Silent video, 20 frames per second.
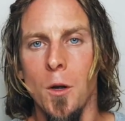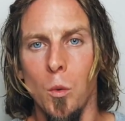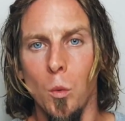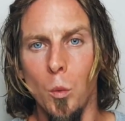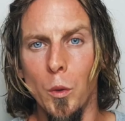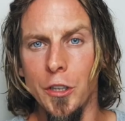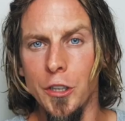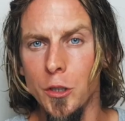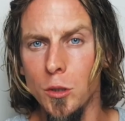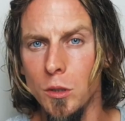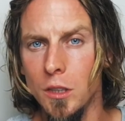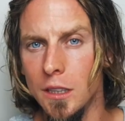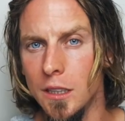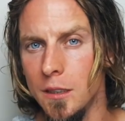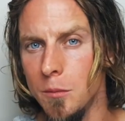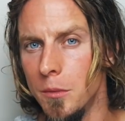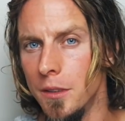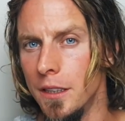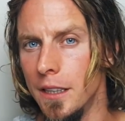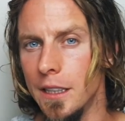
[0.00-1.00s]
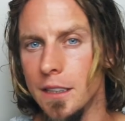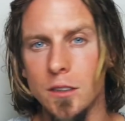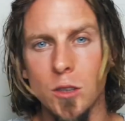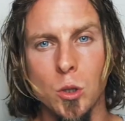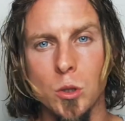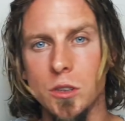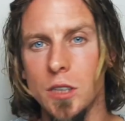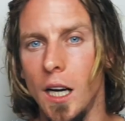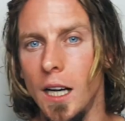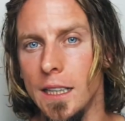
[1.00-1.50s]
When you eliminate
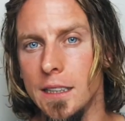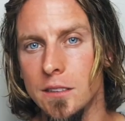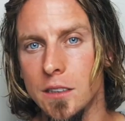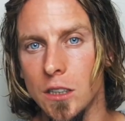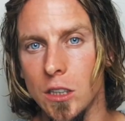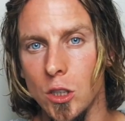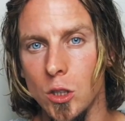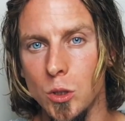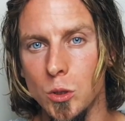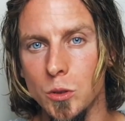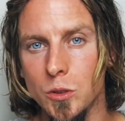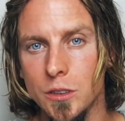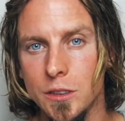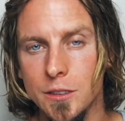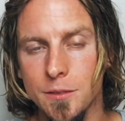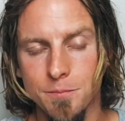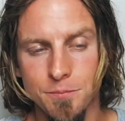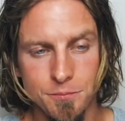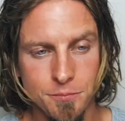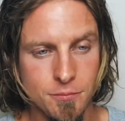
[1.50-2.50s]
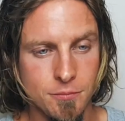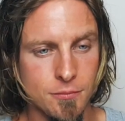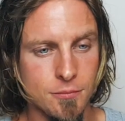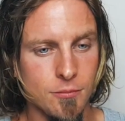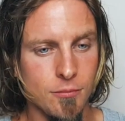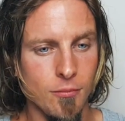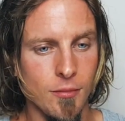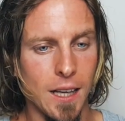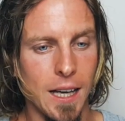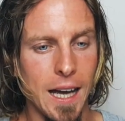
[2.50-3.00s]
those highs and lows,
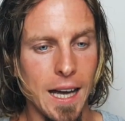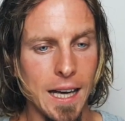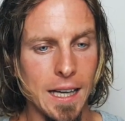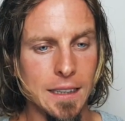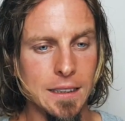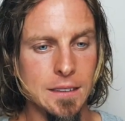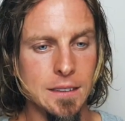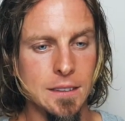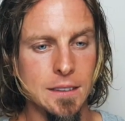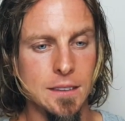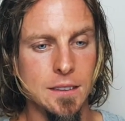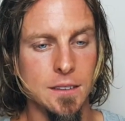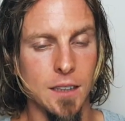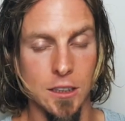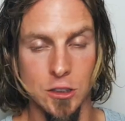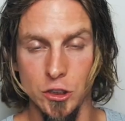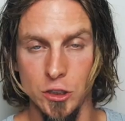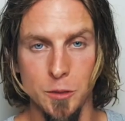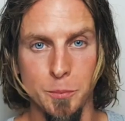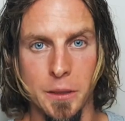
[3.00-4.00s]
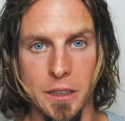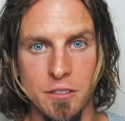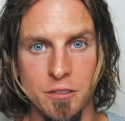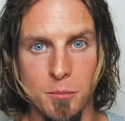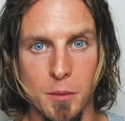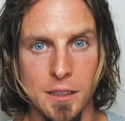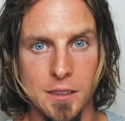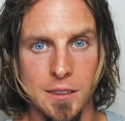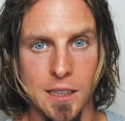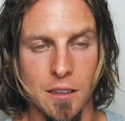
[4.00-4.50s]
and I'll just speak for
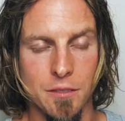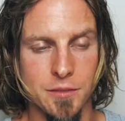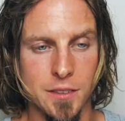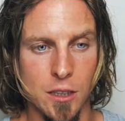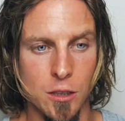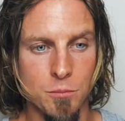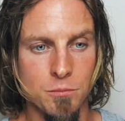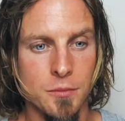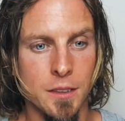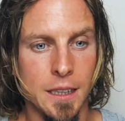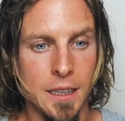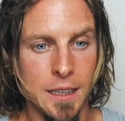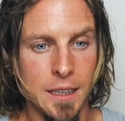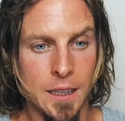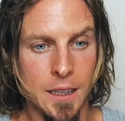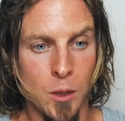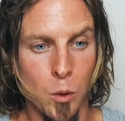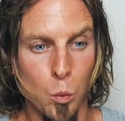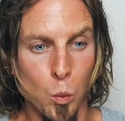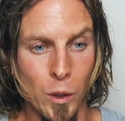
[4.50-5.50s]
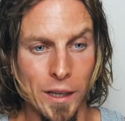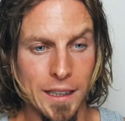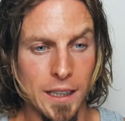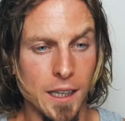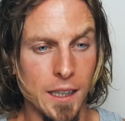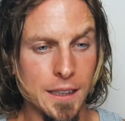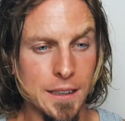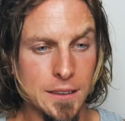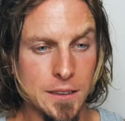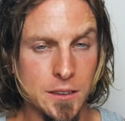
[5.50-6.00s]
myself now, when
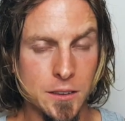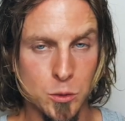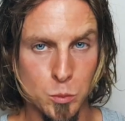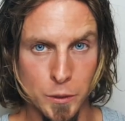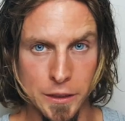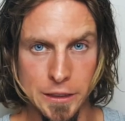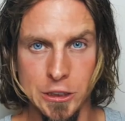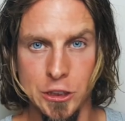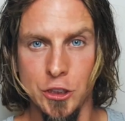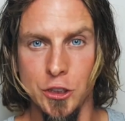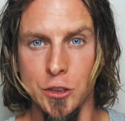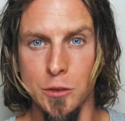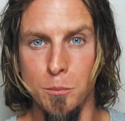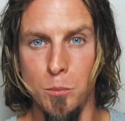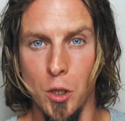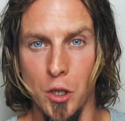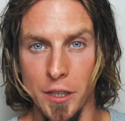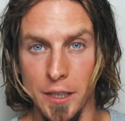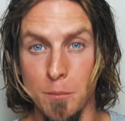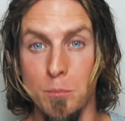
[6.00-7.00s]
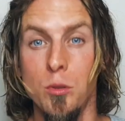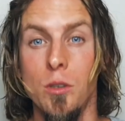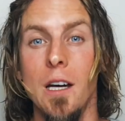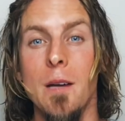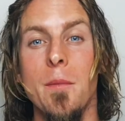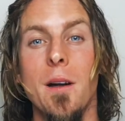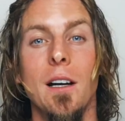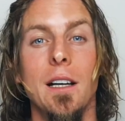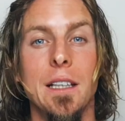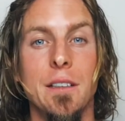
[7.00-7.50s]
I switch to burning
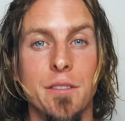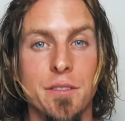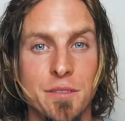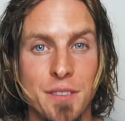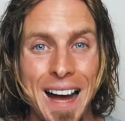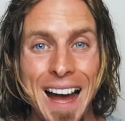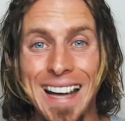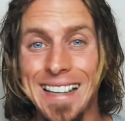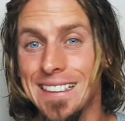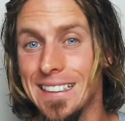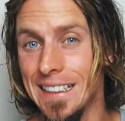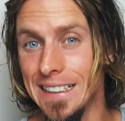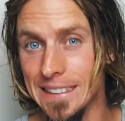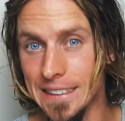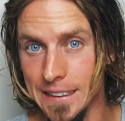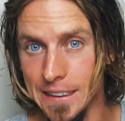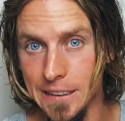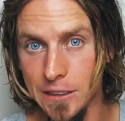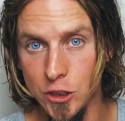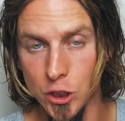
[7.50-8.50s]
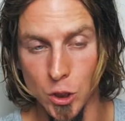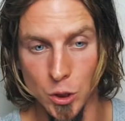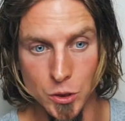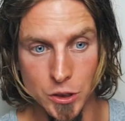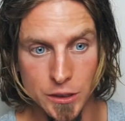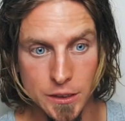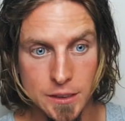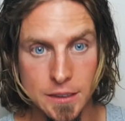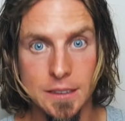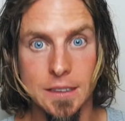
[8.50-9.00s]
primarily fat and
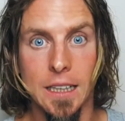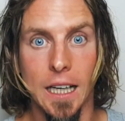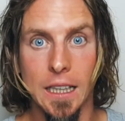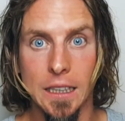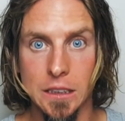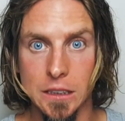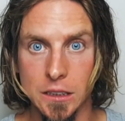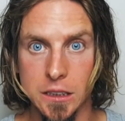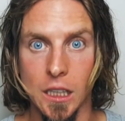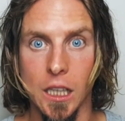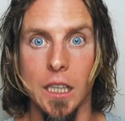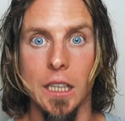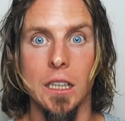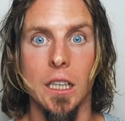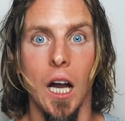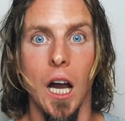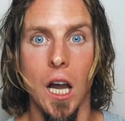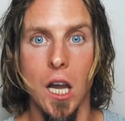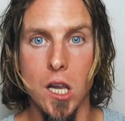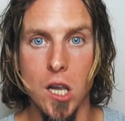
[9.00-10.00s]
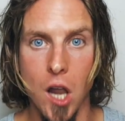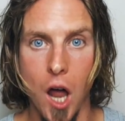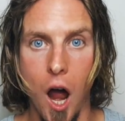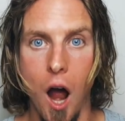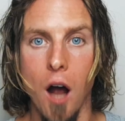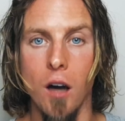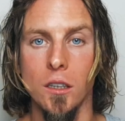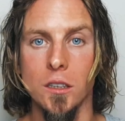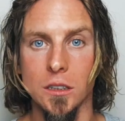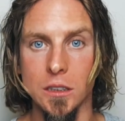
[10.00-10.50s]
ketones, that is like a
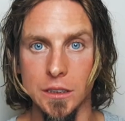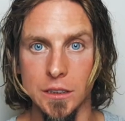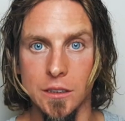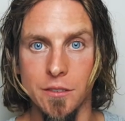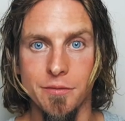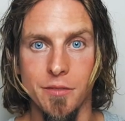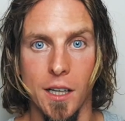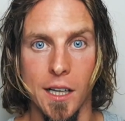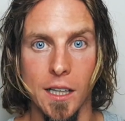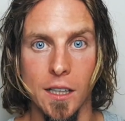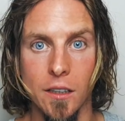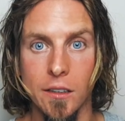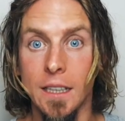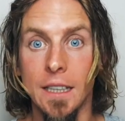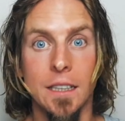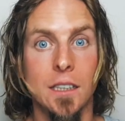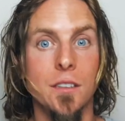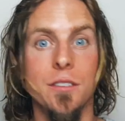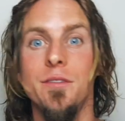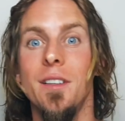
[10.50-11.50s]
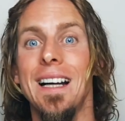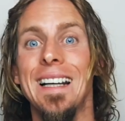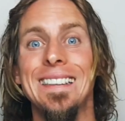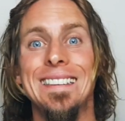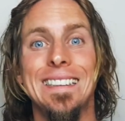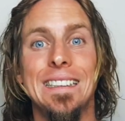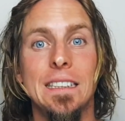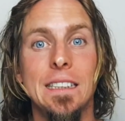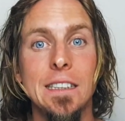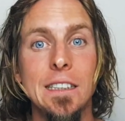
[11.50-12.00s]
log in the fire. The fat
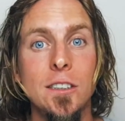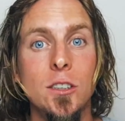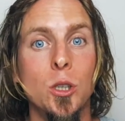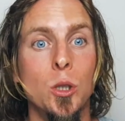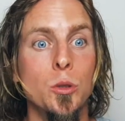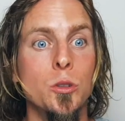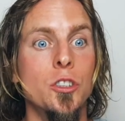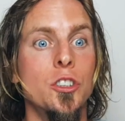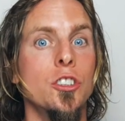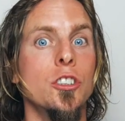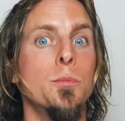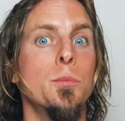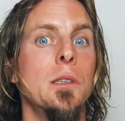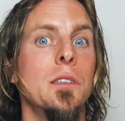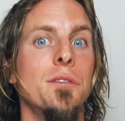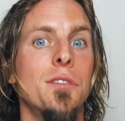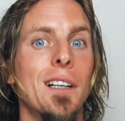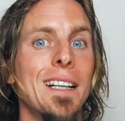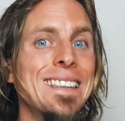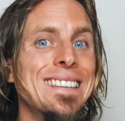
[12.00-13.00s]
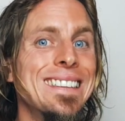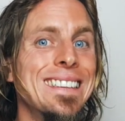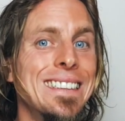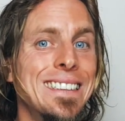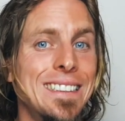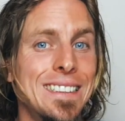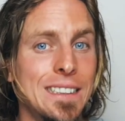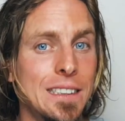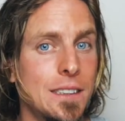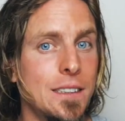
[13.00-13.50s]
and the ketones just provide
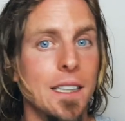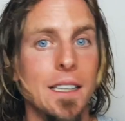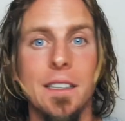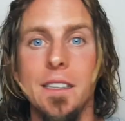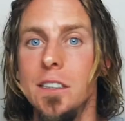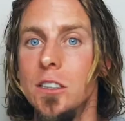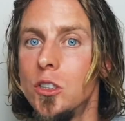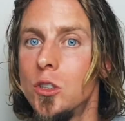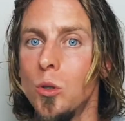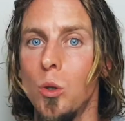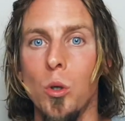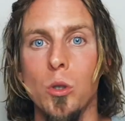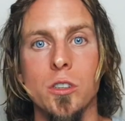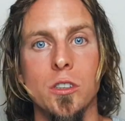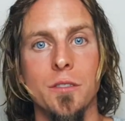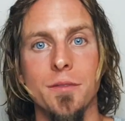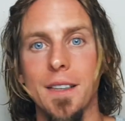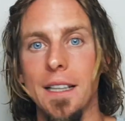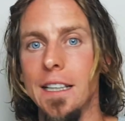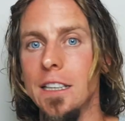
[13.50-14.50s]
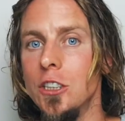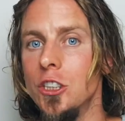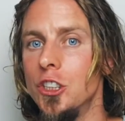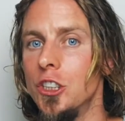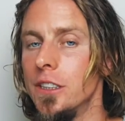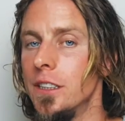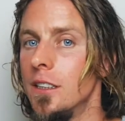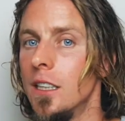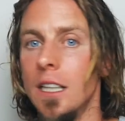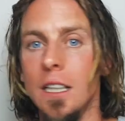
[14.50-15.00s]
this steady source of
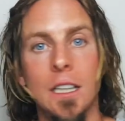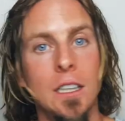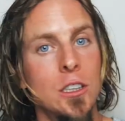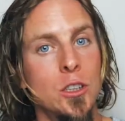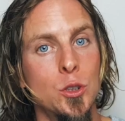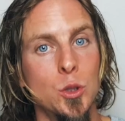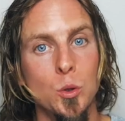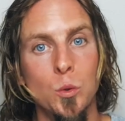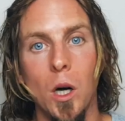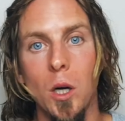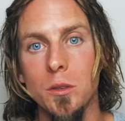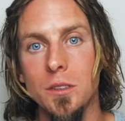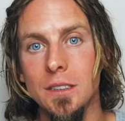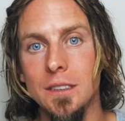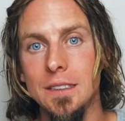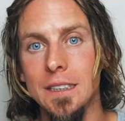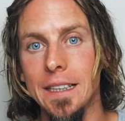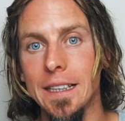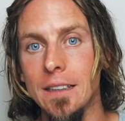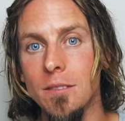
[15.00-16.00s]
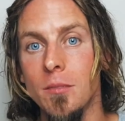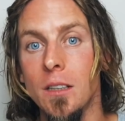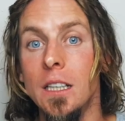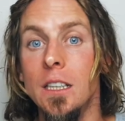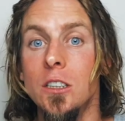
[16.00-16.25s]
energy throughout the day.